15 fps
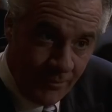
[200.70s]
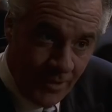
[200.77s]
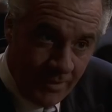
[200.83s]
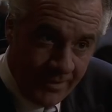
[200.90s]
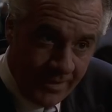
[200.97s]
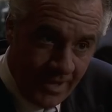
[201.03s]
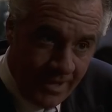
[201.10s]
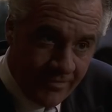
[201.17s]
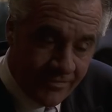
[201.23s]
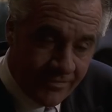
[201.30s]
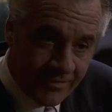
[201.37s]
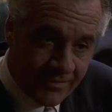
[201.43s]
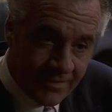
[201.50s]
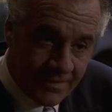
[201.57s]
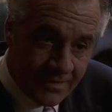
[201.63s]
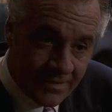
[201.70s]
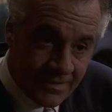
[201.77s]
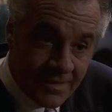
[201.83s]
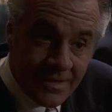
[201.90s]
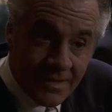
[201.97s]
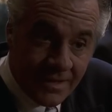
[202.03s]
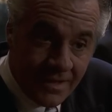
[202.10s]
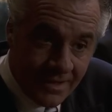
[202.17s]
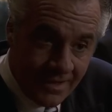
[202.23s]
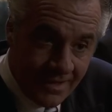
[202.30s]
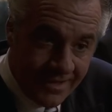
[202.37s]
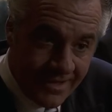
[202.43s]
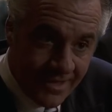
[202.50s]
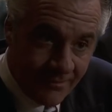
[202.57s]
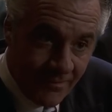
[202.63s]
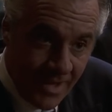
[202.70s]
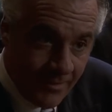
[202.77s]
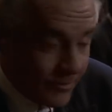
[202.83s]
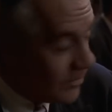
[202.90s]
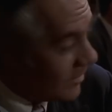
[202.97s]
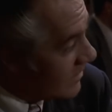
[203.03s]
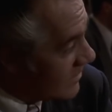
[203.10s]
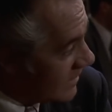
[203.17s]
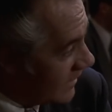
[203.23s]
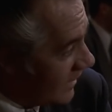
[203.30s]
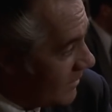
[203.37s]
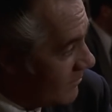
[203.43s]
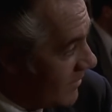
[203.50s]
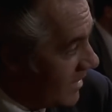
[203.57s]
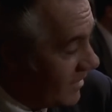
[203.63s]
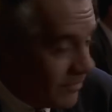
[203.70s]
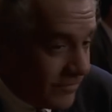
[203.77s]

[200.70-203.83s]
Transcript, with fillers: problem in life, I gotta kick my points to that man